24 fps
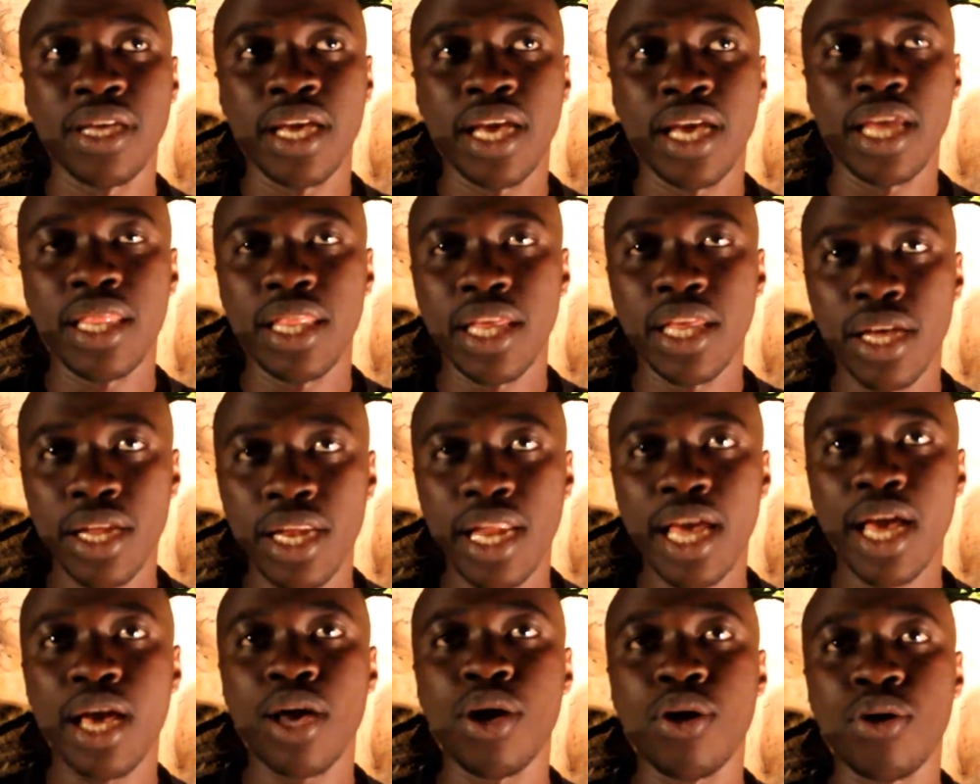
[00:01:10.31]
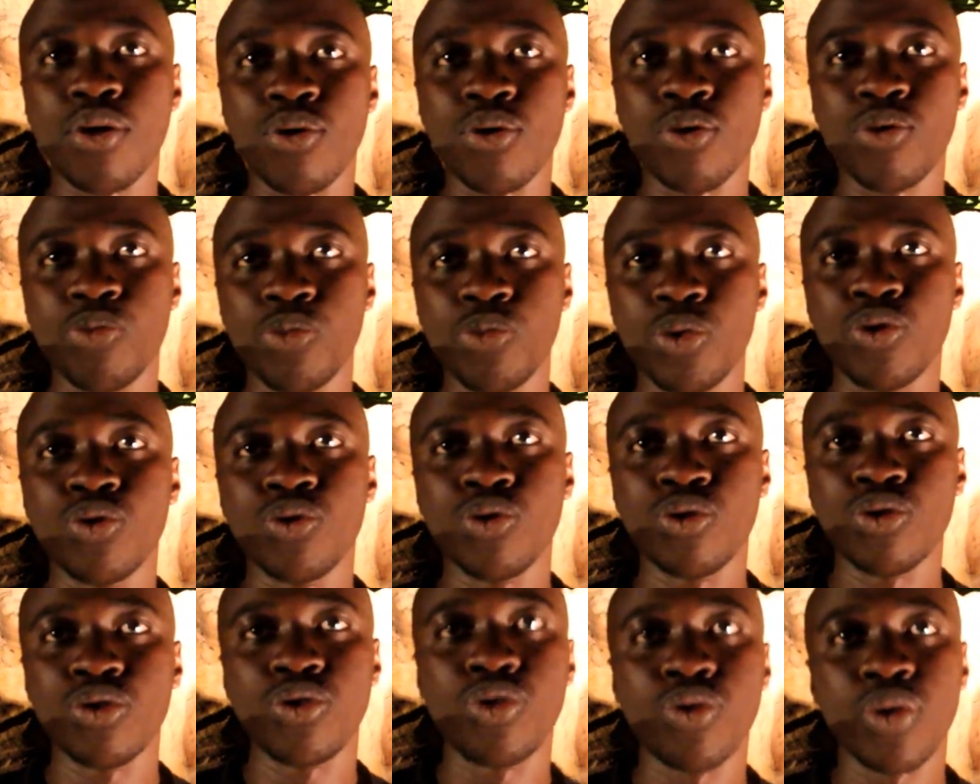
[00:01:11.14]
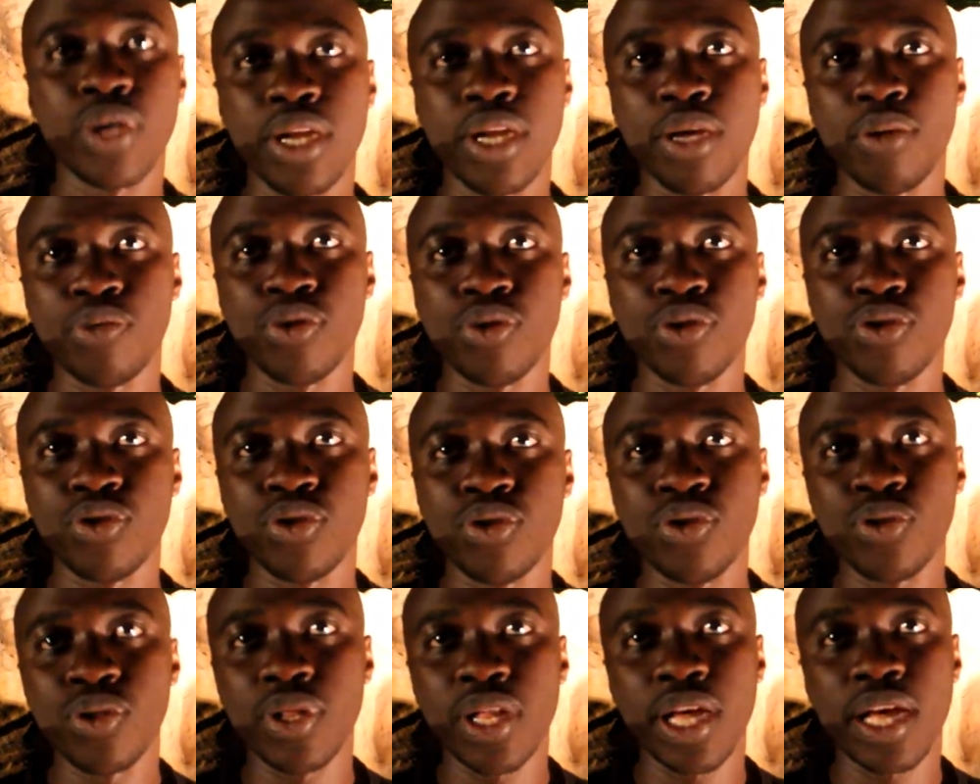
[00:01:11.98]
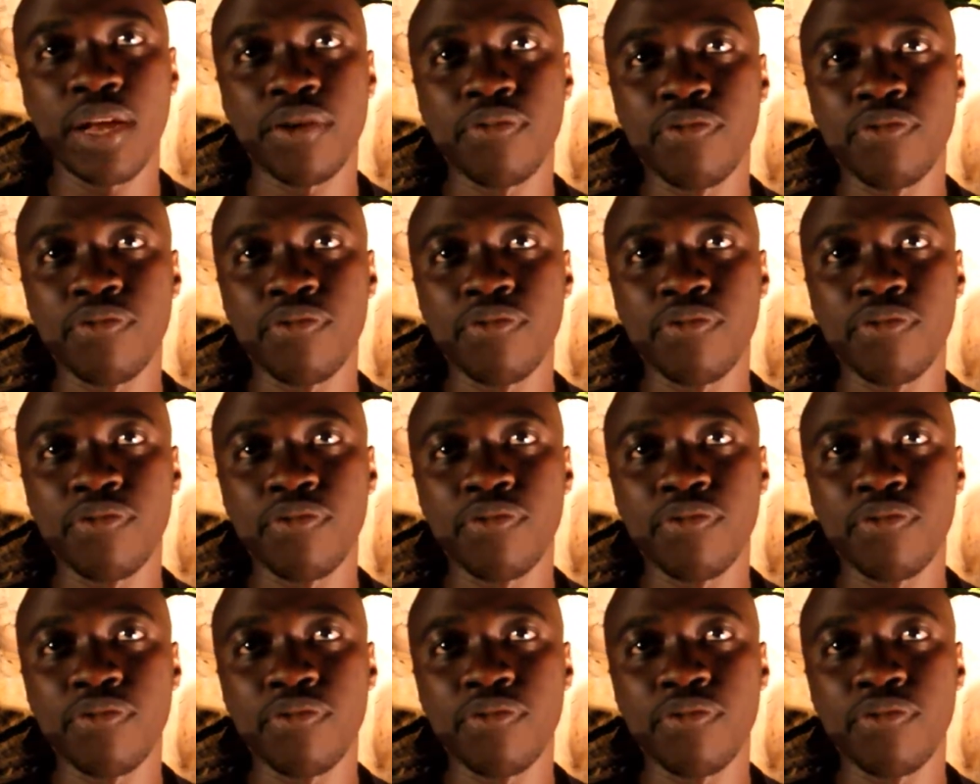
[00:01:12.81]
And there are now tools to enable you to do that.